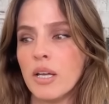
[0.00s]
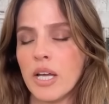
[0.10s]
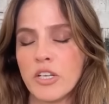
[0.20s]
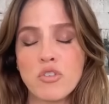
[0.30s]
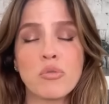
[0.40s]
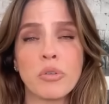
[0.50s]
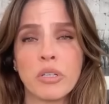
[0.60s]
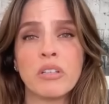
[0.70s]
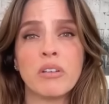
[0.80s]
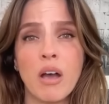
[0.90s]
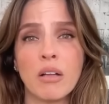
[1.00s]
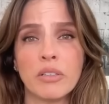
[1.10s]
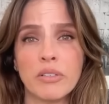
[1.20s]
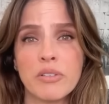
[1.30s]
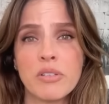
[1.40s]
$1 trillion
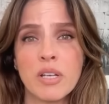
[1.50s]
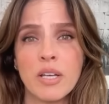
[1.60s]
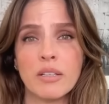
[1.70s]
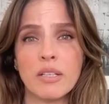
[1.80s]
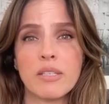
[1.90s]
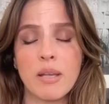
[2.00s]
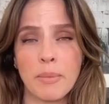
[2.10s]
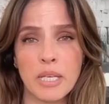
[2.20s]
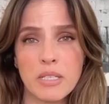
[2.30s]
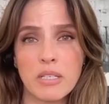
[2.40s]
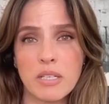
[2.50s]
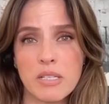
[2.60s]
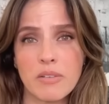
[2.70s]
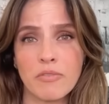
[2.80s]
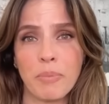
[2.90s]
that some
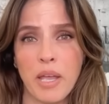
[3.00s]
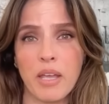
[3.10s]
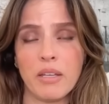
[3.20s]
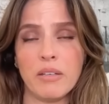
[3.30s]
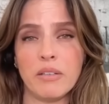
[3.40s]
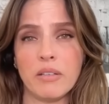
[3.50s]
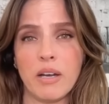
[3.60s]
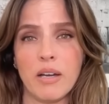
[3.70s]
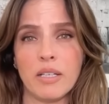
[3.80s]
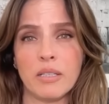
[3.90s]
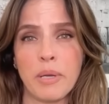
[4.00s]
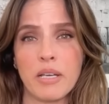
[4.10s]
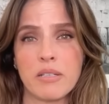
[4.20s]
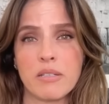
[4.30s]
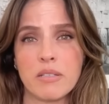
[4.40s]
entities have paid in the
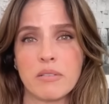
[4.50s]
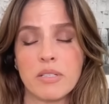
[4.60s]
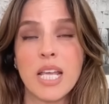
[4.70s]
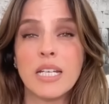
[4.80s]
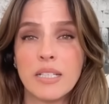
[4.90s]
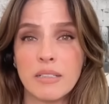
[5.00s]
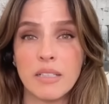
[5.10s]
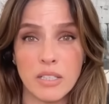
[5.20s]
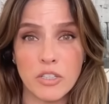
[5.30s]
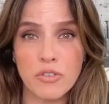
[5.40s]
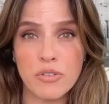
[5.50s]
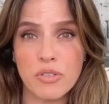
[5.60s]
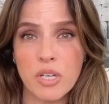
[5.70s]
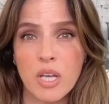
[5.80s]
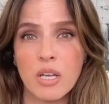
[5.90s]
past 10
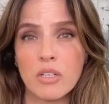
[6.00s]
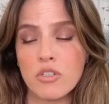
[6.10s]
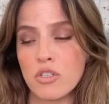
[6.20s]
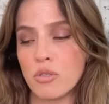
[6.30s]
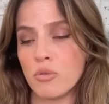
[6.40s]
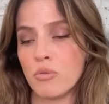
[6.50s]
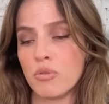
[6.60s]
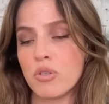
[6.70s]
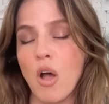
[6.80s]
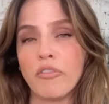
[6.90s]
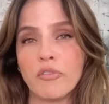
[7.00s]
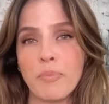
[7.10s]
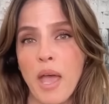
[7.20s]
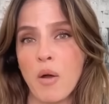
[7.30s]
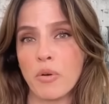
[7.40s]
years to soft
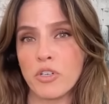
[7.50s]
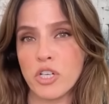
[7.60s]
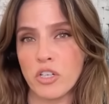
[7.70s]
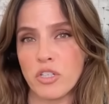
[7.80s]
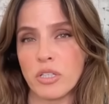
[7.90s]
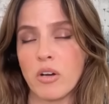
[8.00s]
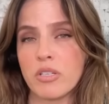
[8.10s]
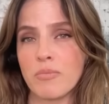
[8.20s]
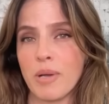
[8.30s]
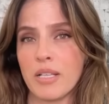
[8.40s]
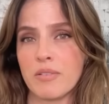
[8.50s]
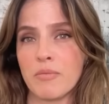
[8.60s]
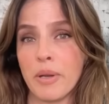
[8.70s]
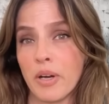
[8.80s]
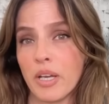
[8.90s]
power, changing the hearts and minds of
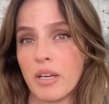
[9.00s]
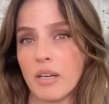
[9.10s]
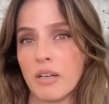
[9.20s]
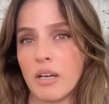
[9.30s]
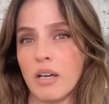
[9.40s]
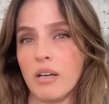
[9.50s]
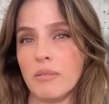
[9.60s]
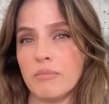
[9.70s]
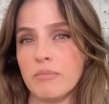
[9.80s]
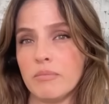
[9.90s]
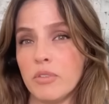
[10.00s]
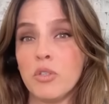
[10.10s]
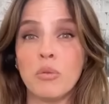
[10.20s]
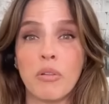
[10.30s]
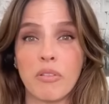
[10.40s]
American
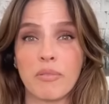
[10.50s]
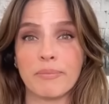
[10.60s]
youth.